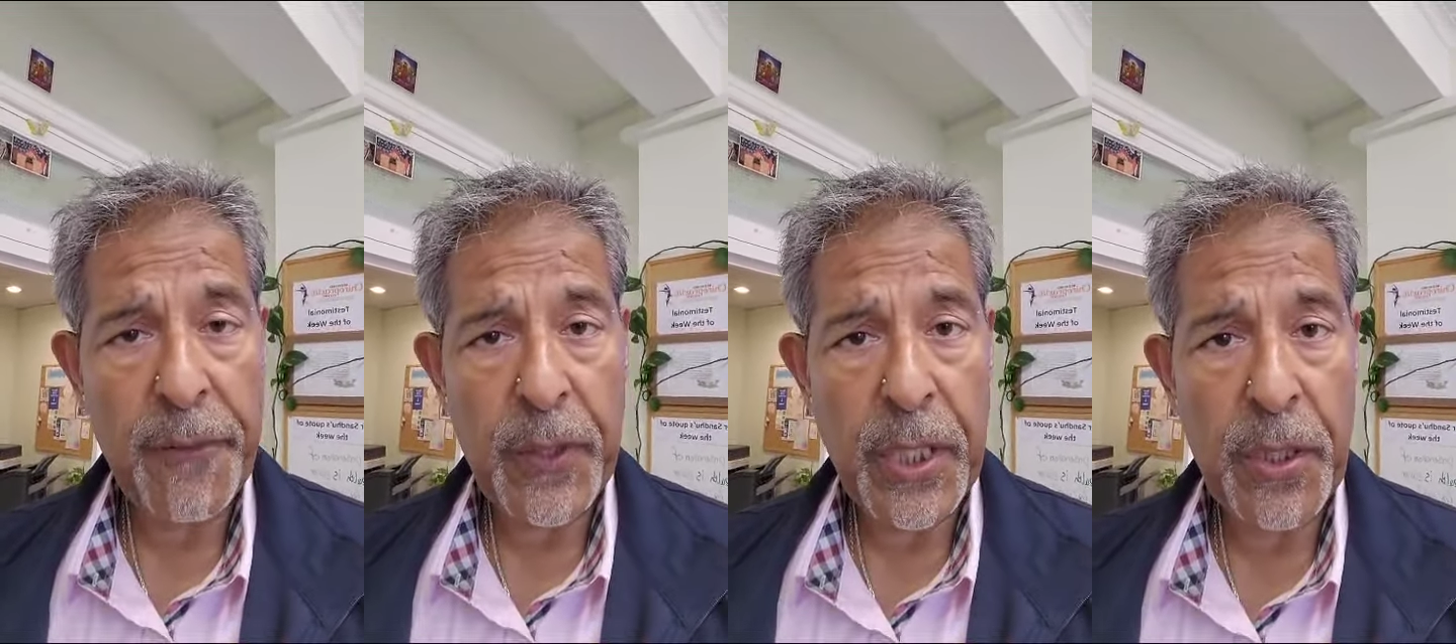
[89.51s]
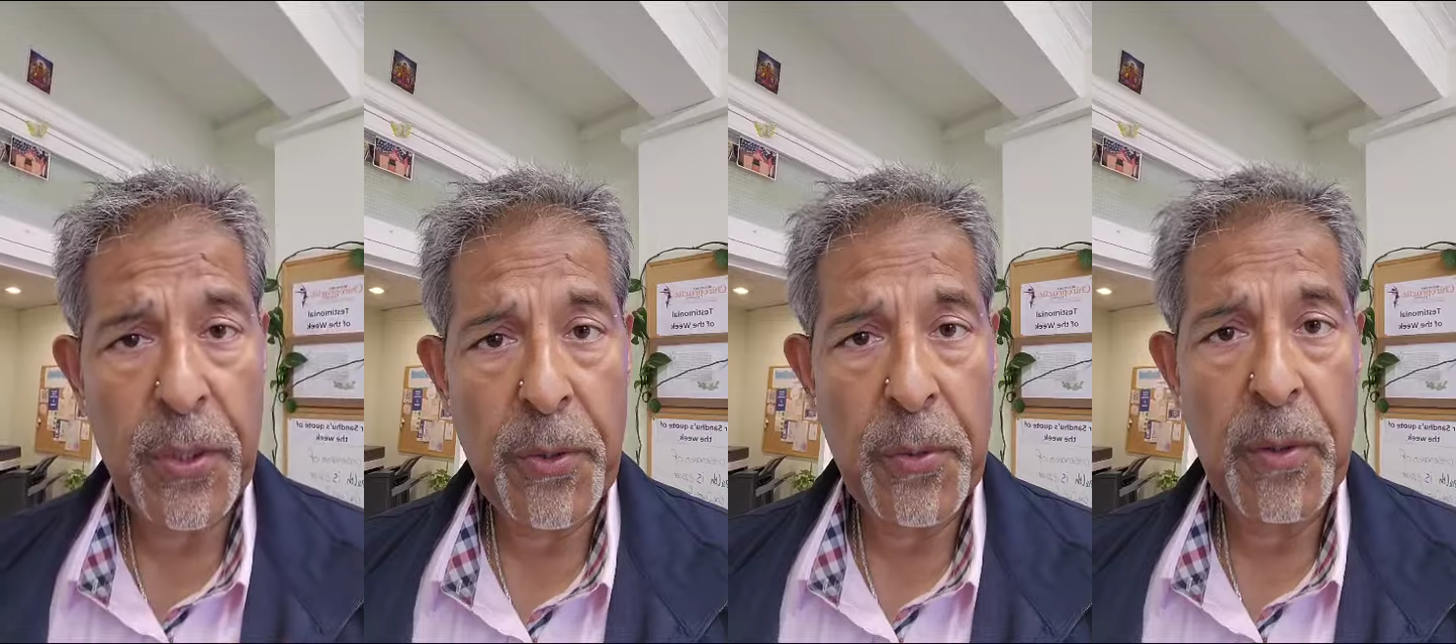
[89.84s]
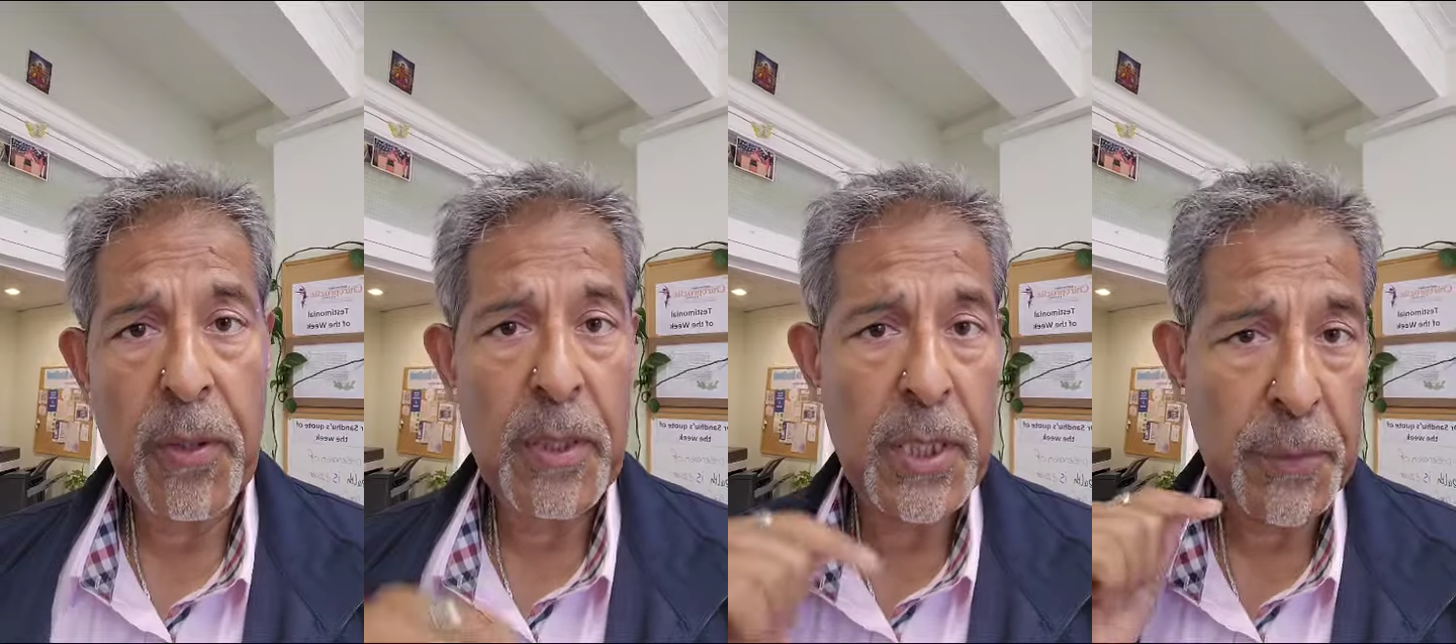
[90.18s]
for you,
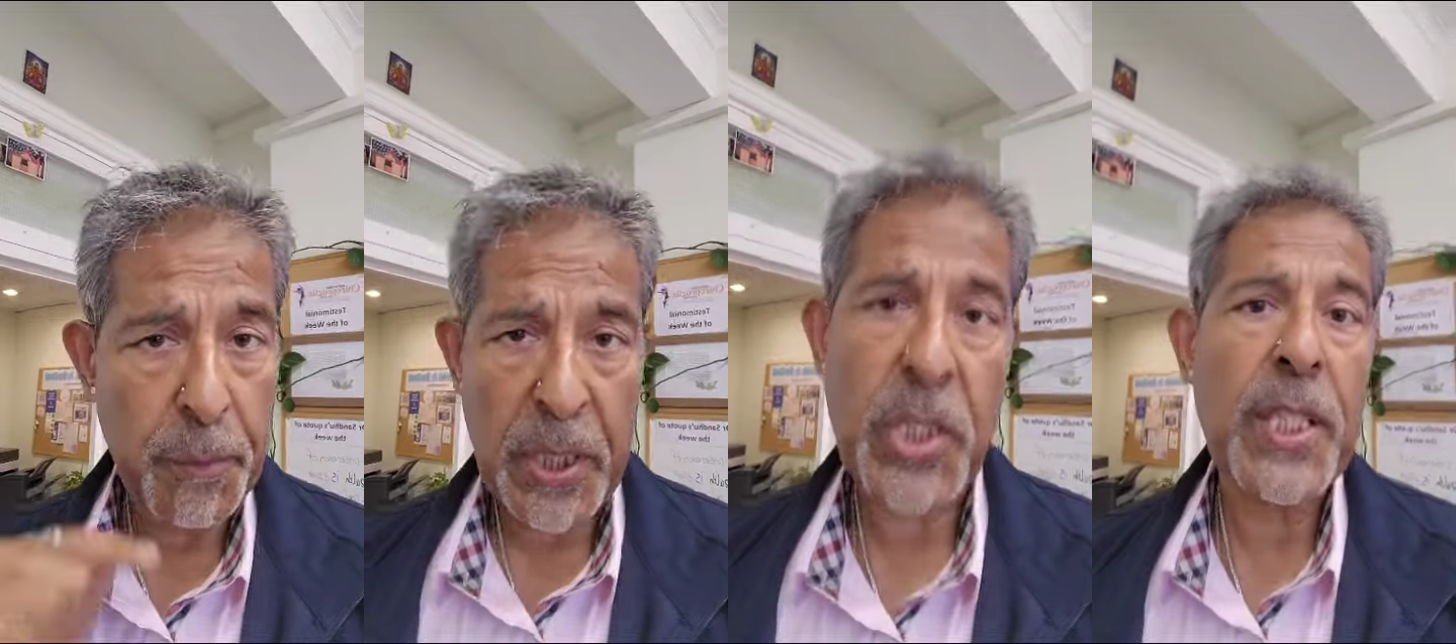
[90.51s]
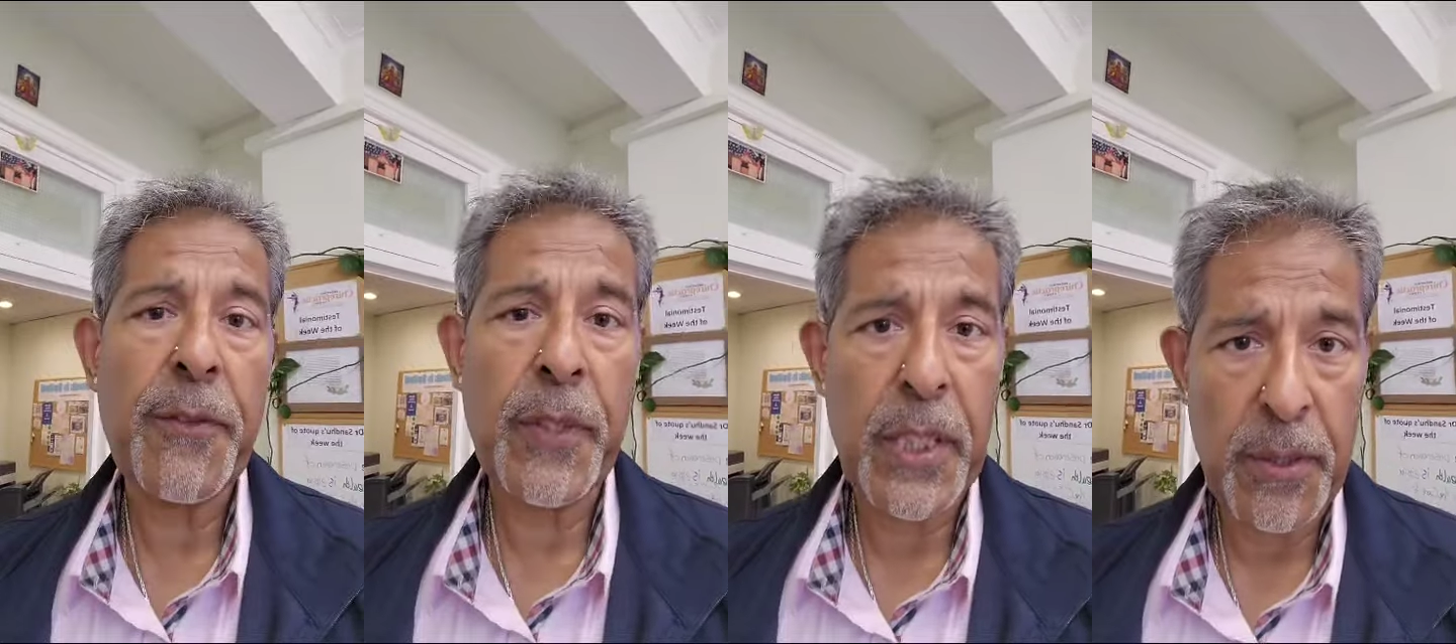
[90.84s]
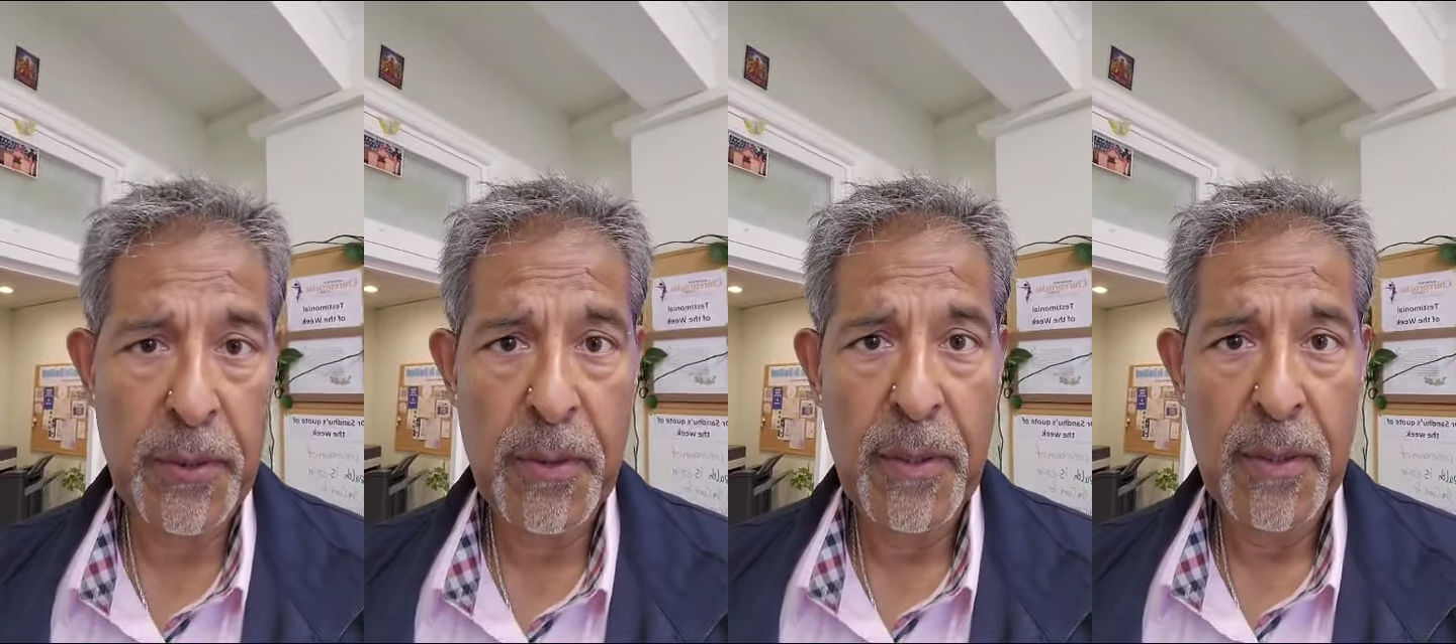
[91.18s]
especially for
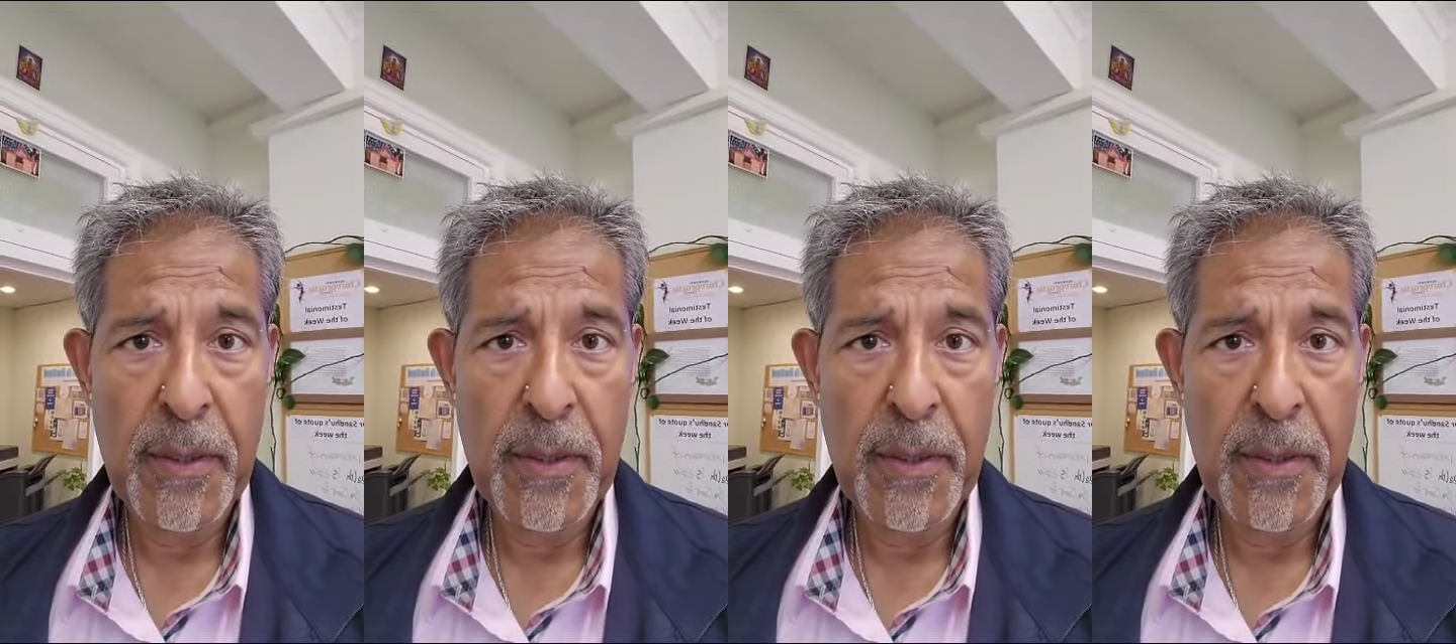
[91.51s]
you.